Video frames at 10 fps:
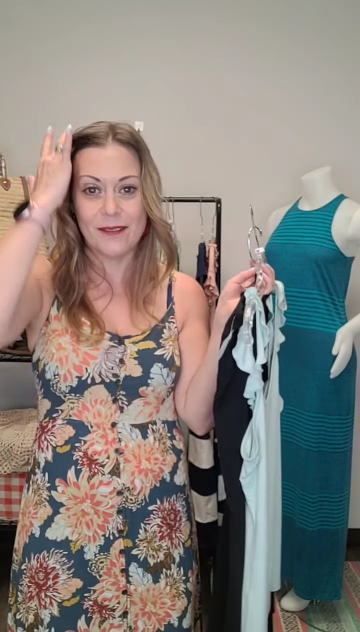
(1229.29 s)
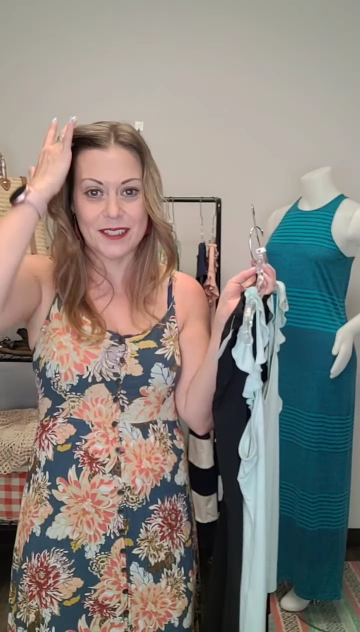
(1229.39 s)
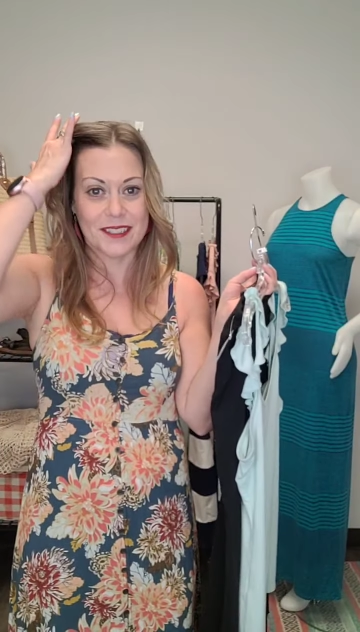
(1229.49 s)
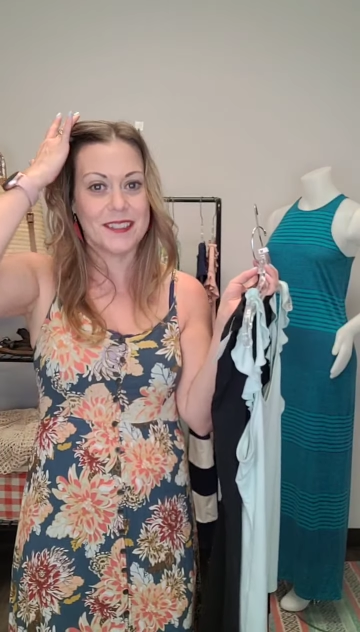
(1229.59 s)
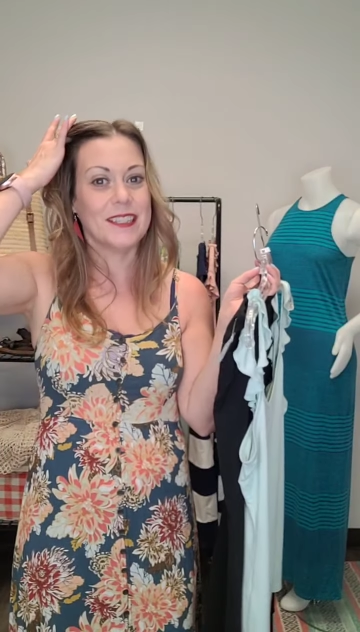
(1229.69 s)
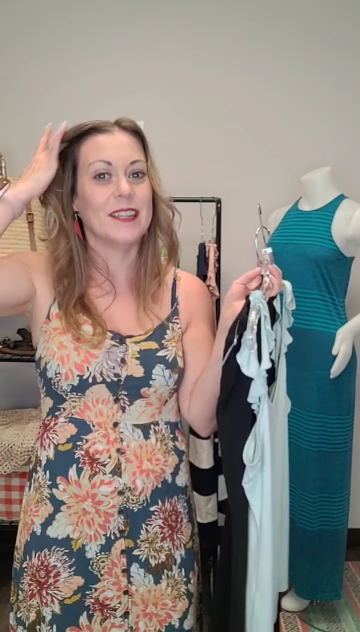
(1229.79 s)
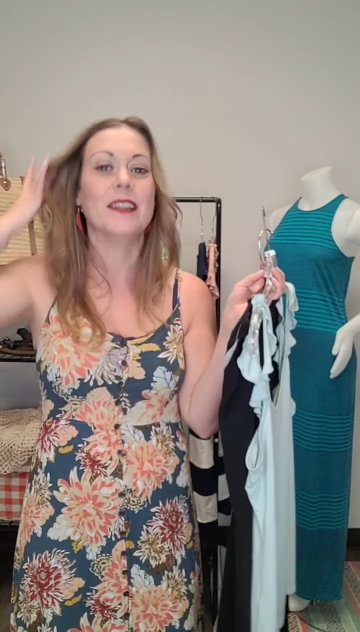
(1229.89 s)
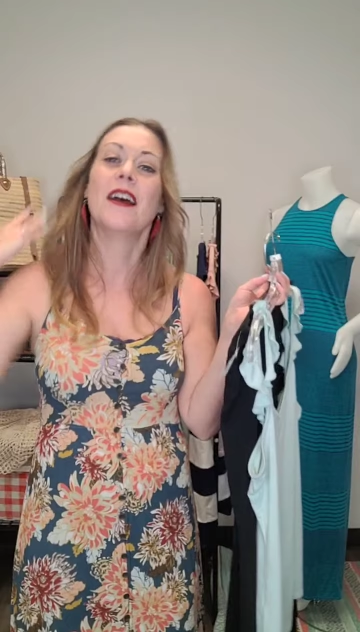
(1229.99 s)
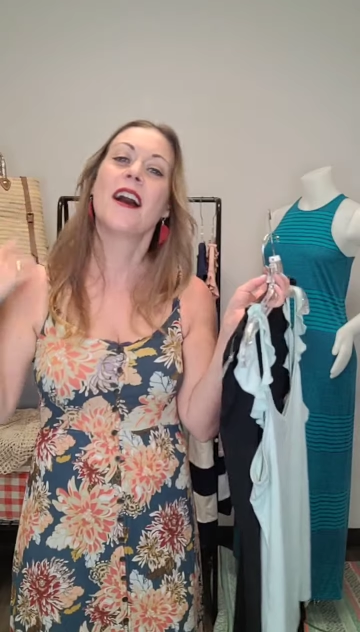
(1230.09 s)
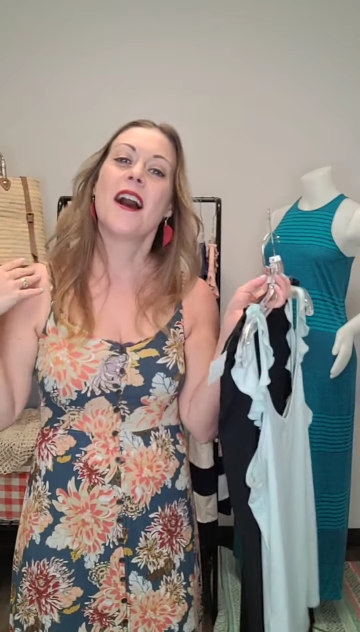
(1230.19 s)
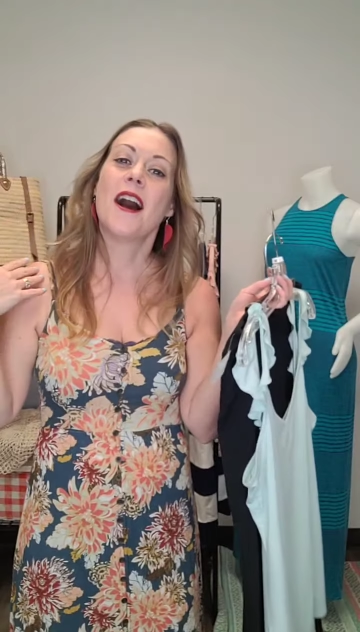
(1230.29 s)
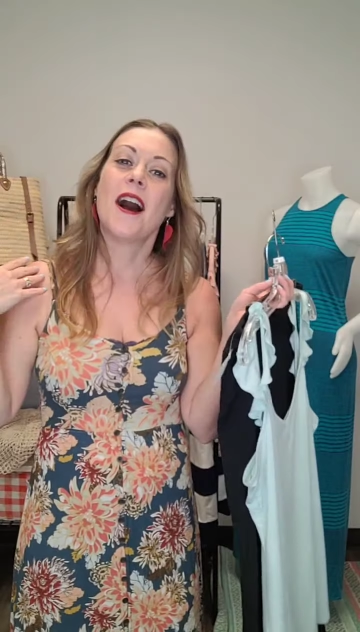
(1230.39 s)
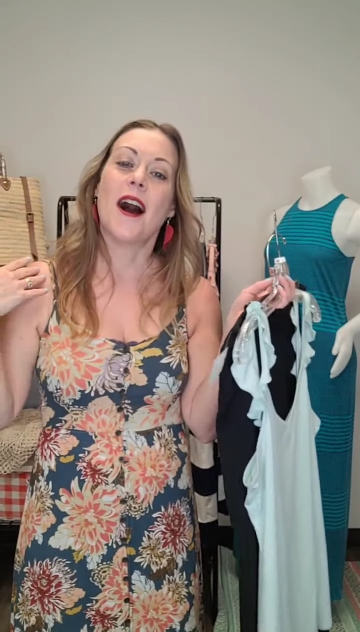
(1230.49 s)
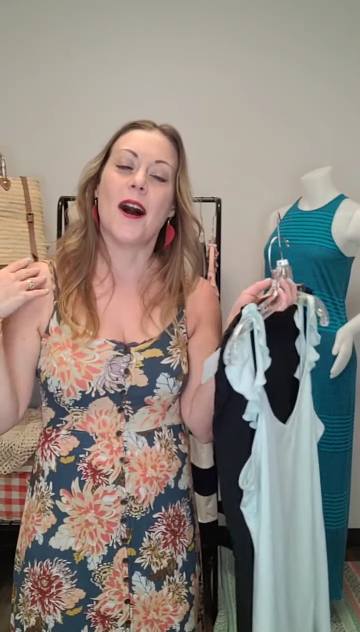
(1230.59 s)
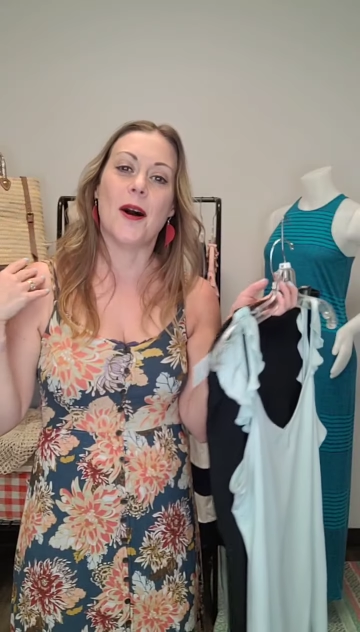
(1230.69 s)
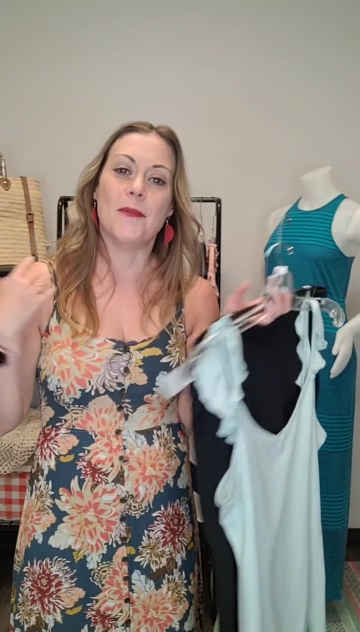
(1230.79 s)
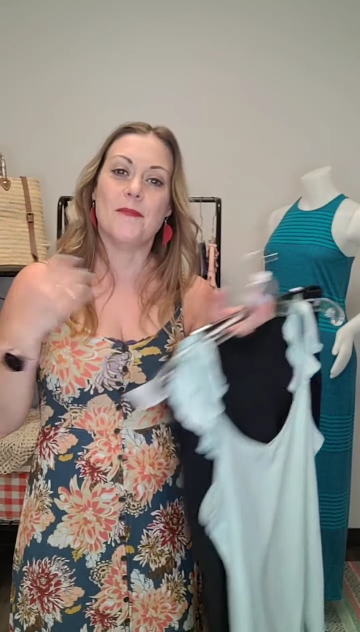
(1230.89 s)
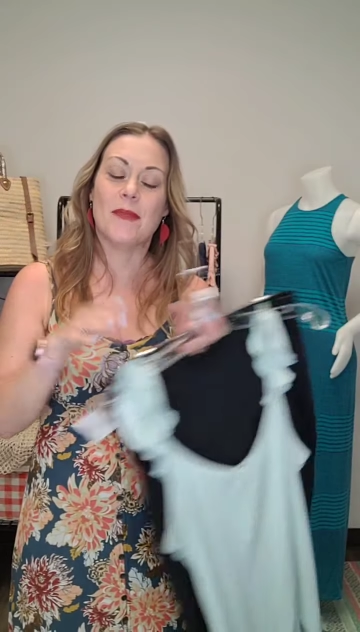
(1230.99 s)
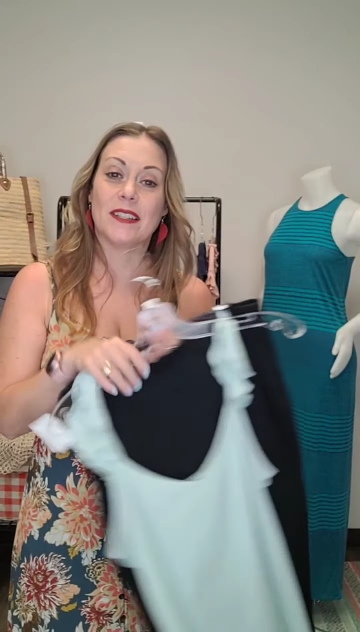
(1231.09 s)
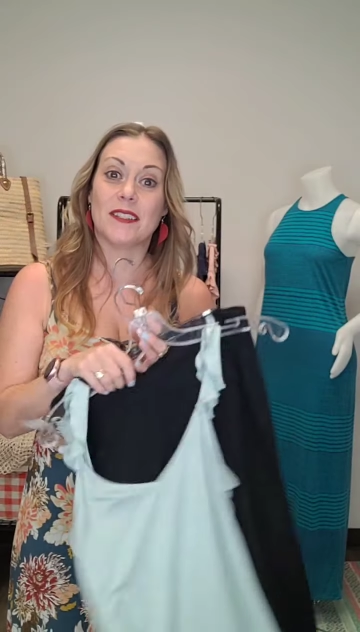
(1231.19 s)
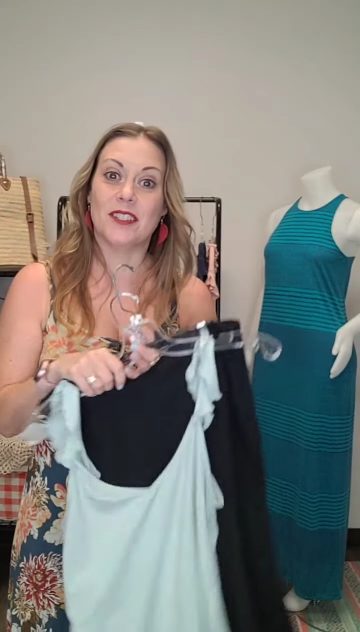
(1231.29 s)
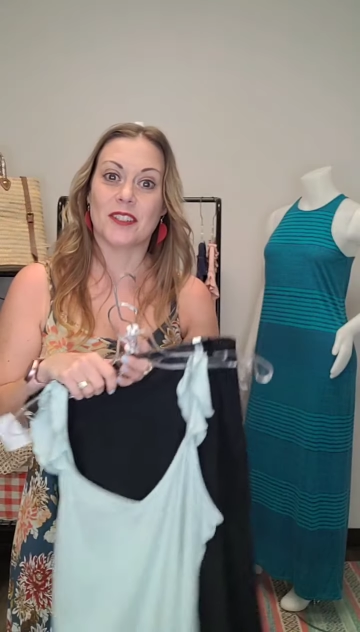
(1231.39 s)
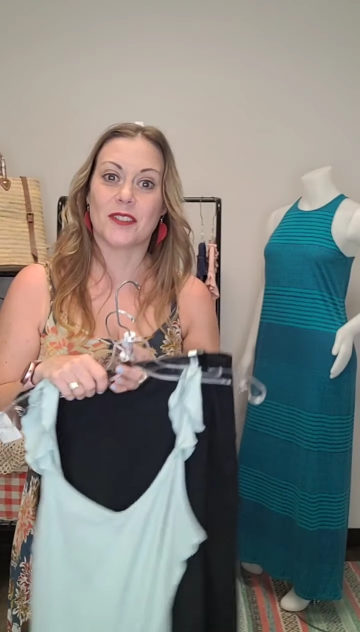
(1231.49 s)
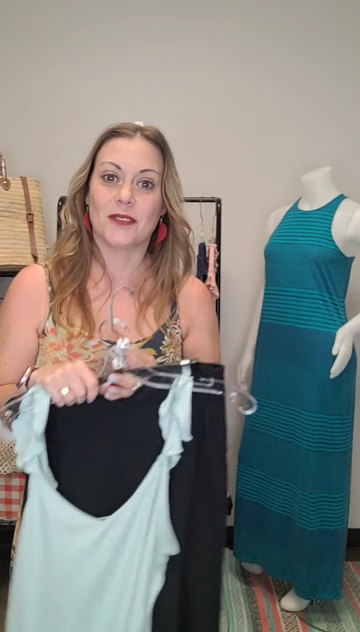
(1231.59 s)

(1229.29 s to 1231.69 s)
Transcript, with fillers: I wasn't seeing um, messages.